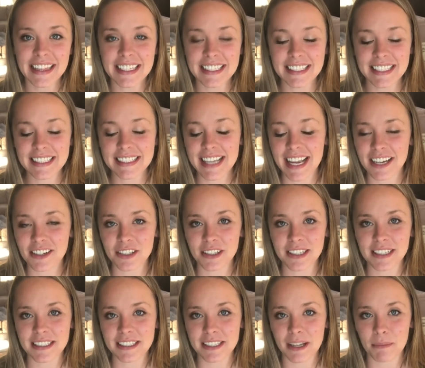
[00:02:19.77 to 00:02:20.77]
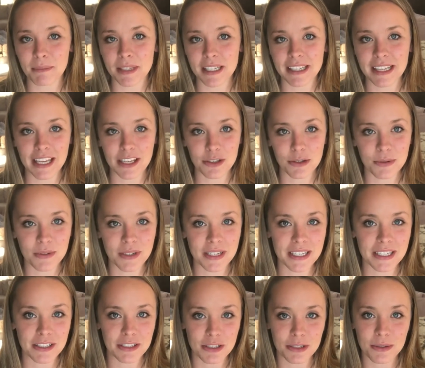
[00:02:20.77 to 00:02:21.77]
this is actually something that you
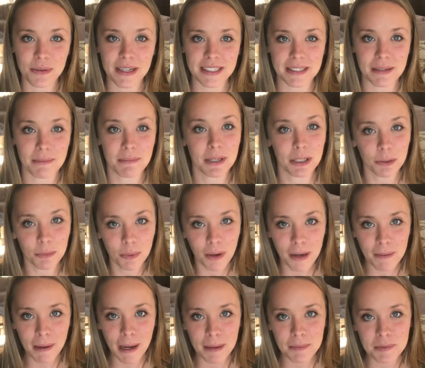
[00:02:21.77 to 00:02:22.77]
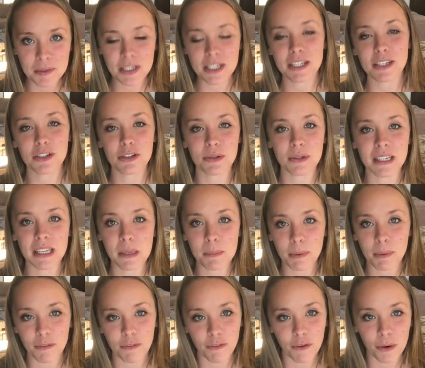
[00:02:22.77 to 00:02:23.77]
can do as a meal prep option, and you can
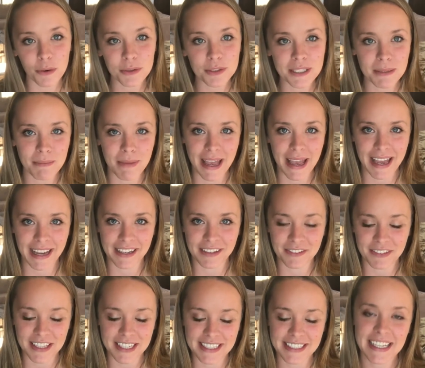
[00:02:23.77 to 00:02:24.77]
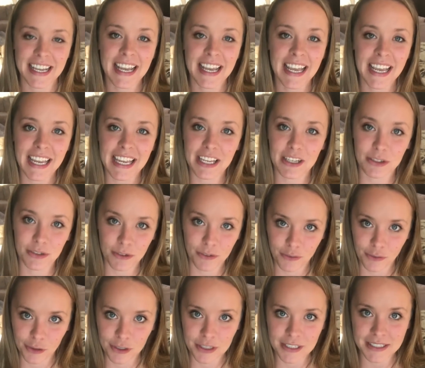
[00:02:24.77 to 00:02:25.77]
keep a frozen bag of this in your
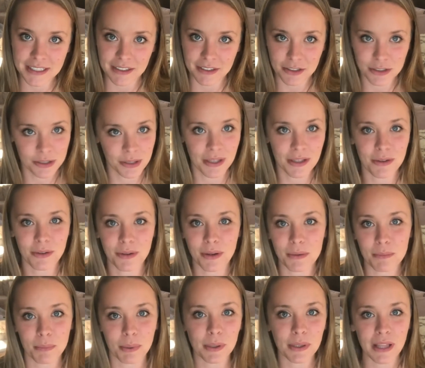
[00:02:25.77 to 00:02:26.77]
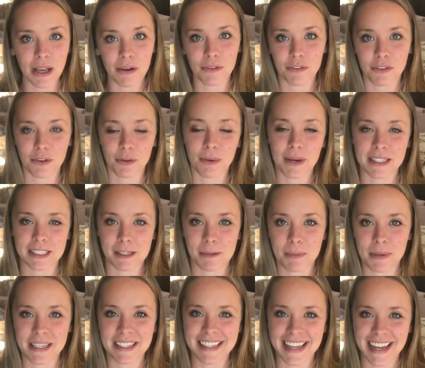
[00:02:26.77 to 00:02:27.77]
freezer so that you can pull out for
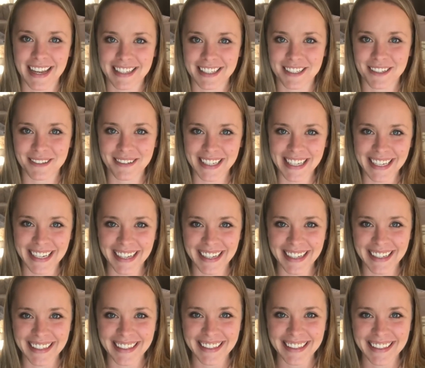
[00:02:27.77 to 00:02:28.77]
recipes as you need it.